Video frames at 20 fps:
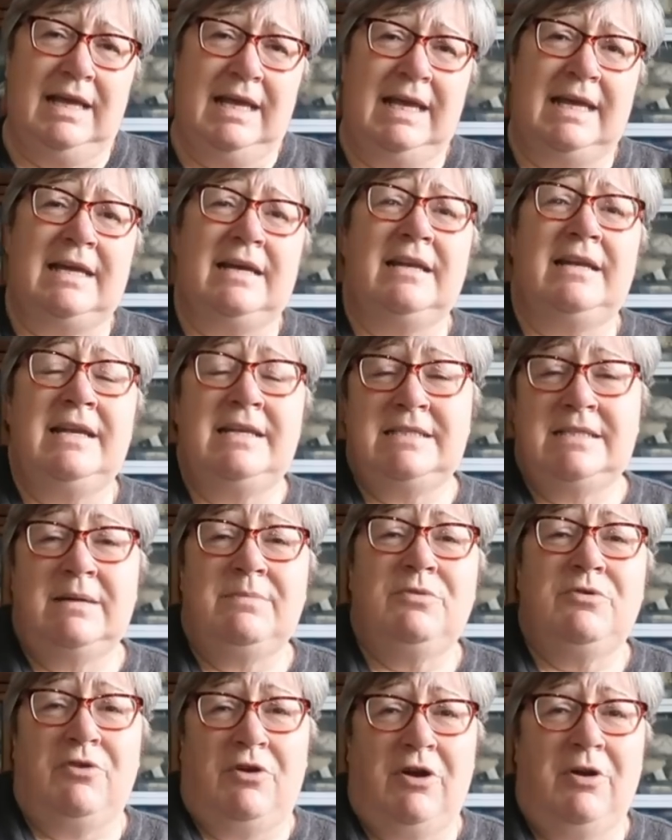it can end
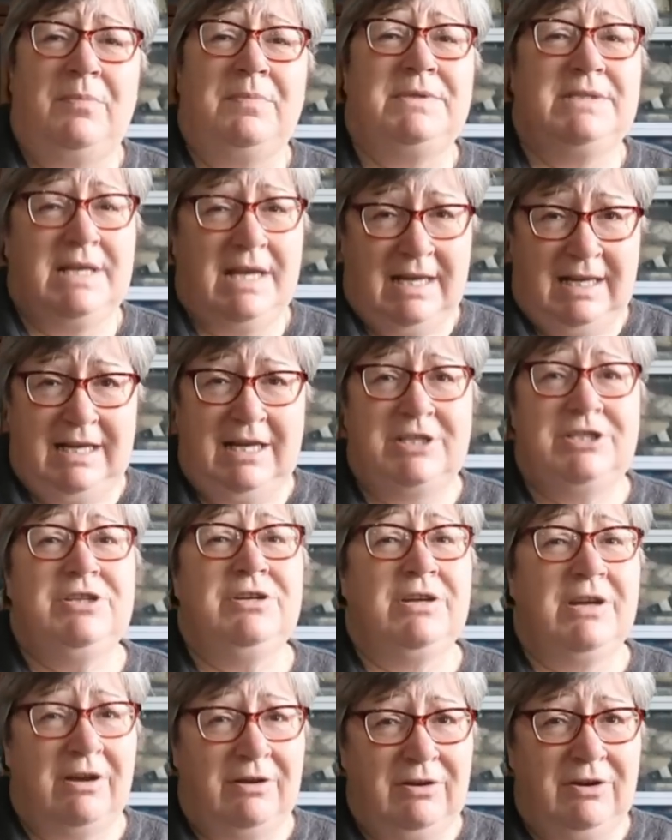up cropped unless
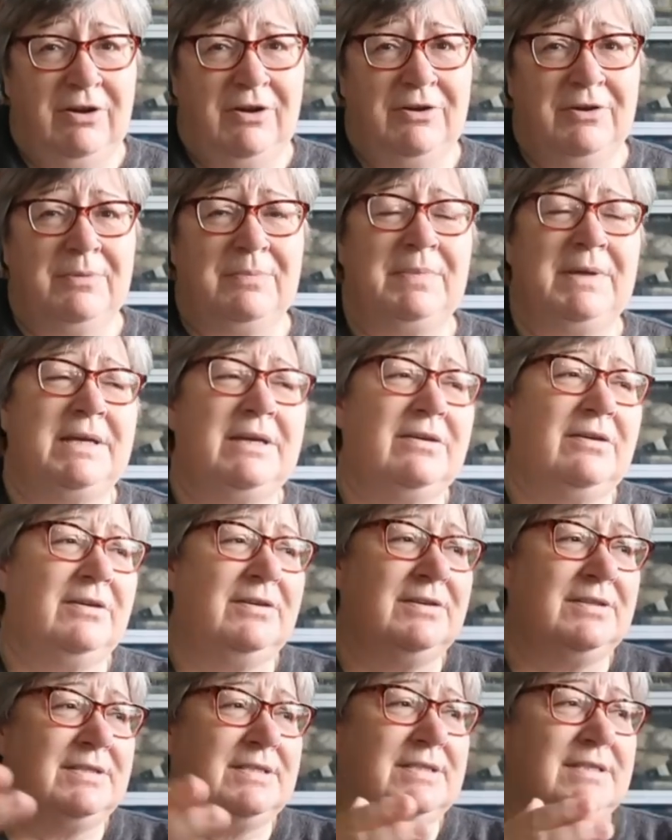you go long,
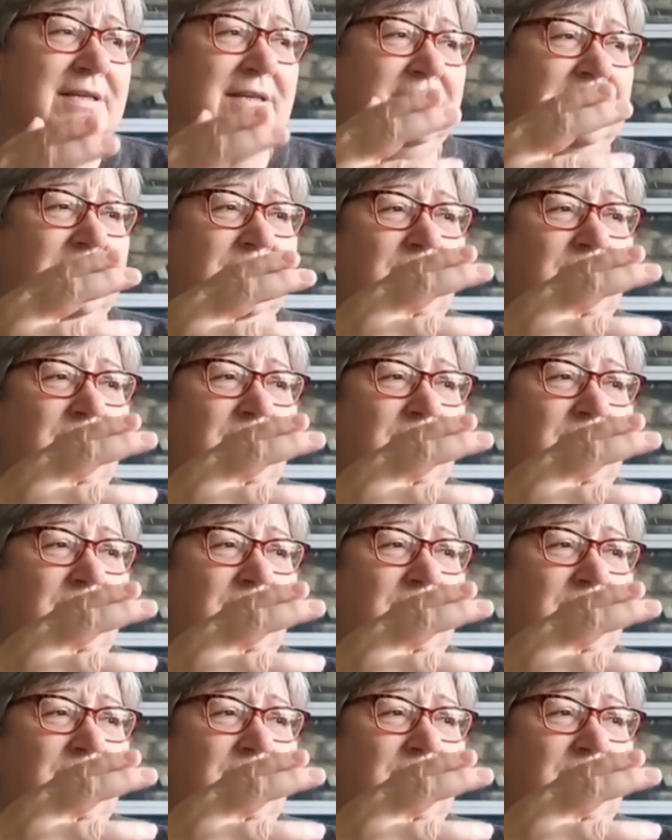because